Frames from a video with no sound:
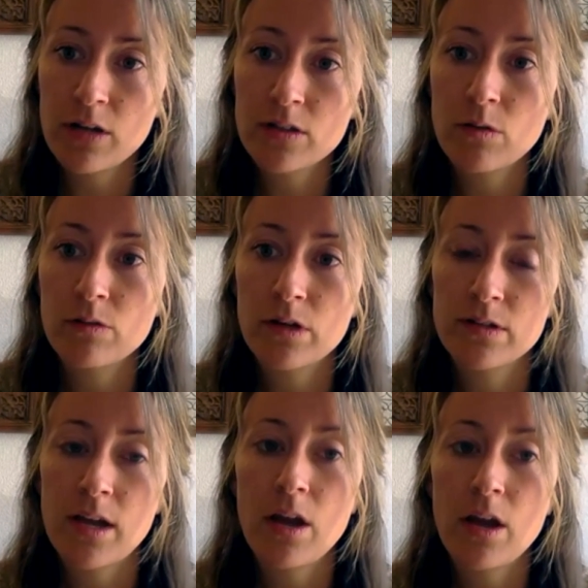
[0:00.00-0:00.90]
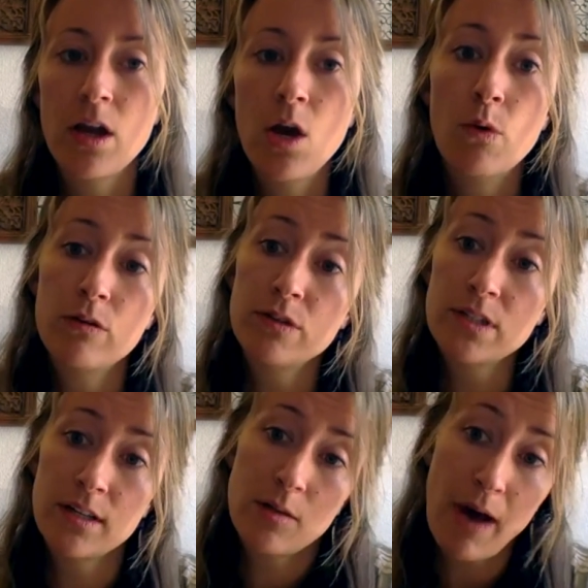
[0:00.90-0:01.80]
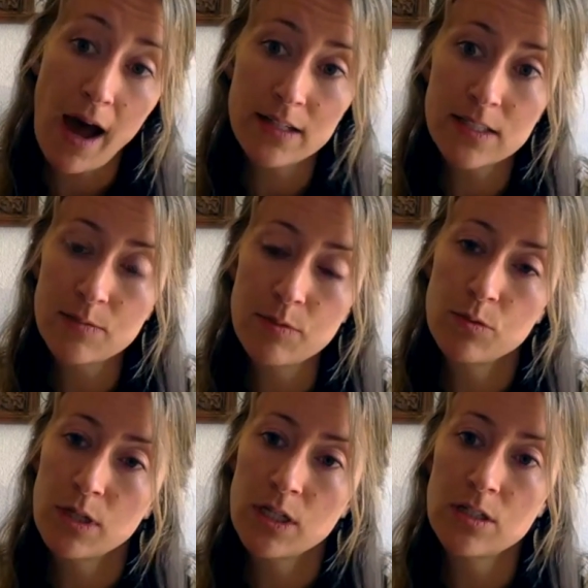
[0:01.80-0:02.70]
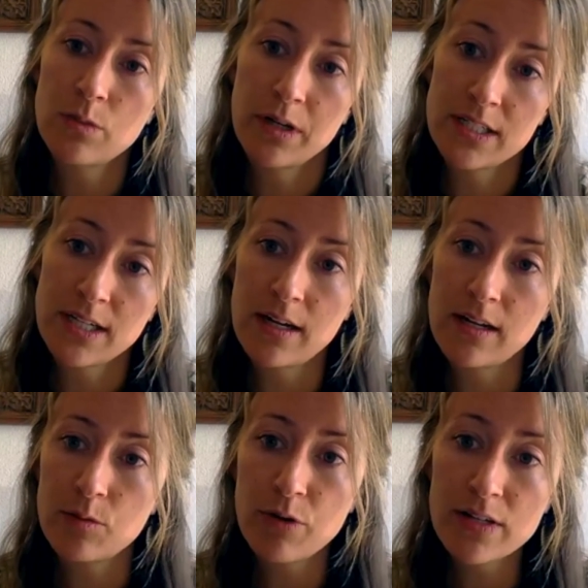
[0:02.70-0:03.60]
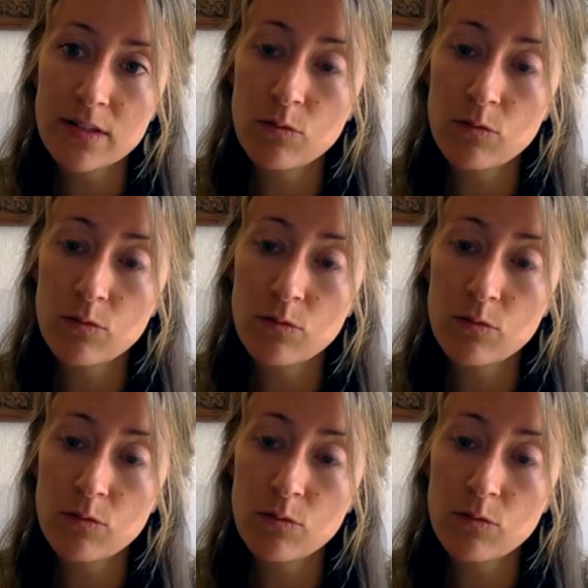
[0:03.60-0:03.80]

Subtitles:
So it looks at what have we done in the past between 2010 and the present